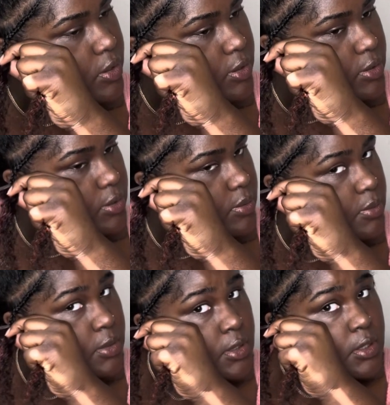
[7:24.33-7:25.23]
And,
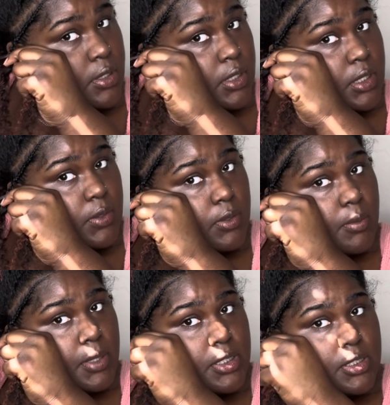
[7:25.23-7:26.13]
you wanna
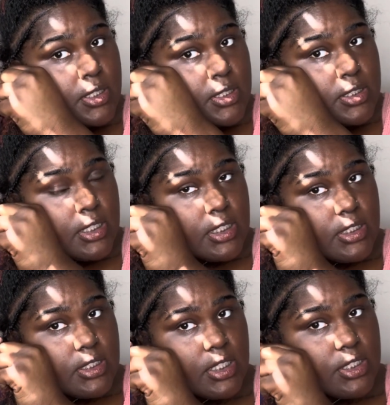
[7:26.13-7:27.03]
make sure that the
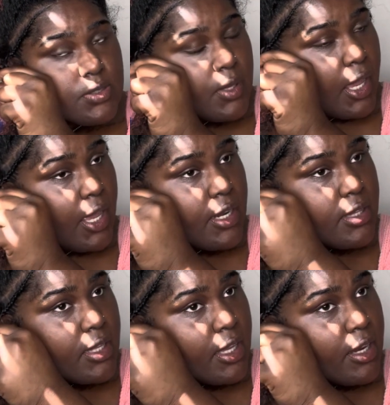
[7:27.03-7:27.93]
section that you added
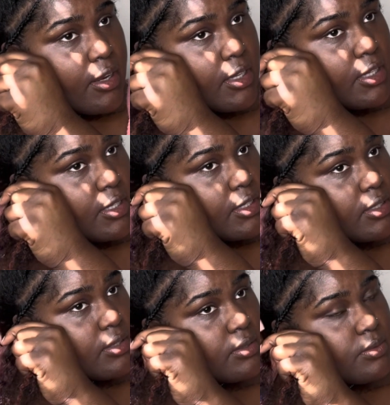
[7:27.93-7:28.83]
the hair
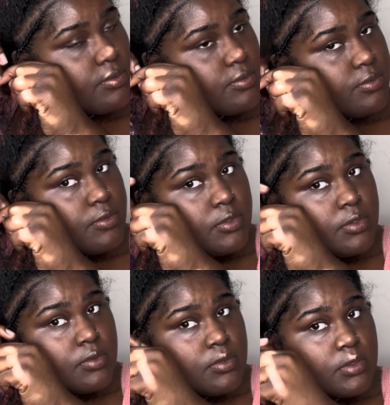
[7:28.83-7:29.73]
in,
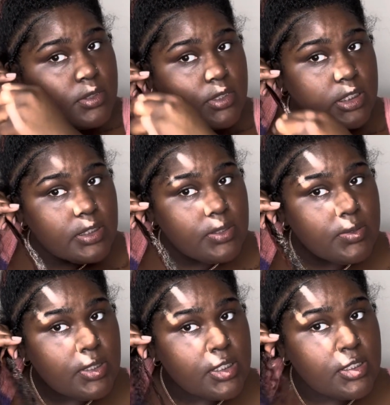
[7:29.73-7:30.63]
like the 2
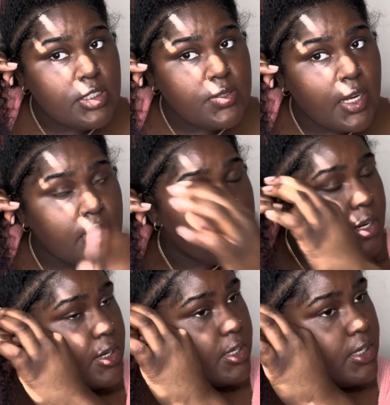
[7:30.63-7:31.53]
sections that you added the
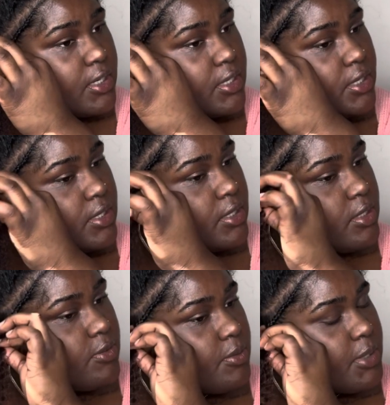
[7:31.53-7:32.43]
hair in,
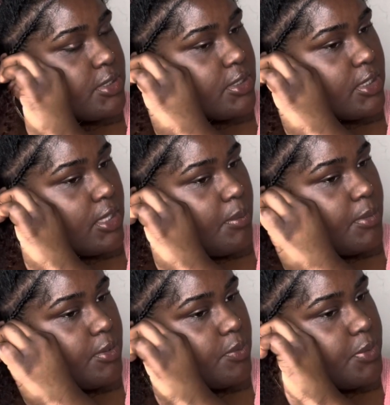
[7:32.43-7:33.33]
you wanna make sure that that
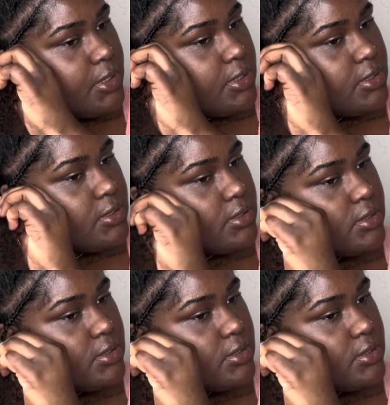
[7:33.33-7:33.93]
middle piece